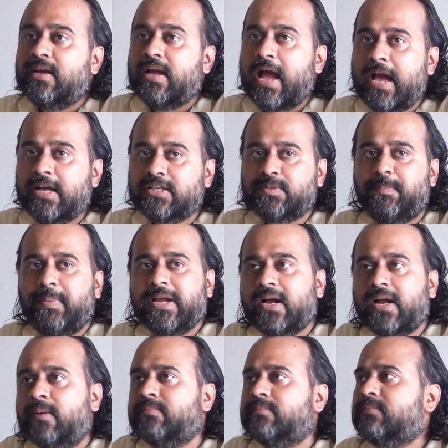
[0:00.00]
has
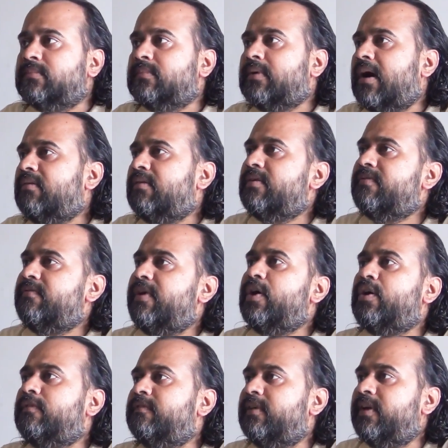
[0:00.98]
become our
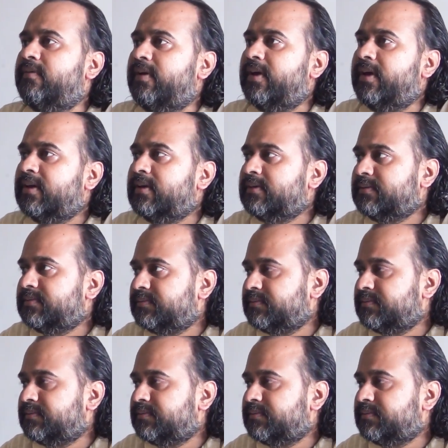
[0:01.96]
way of living.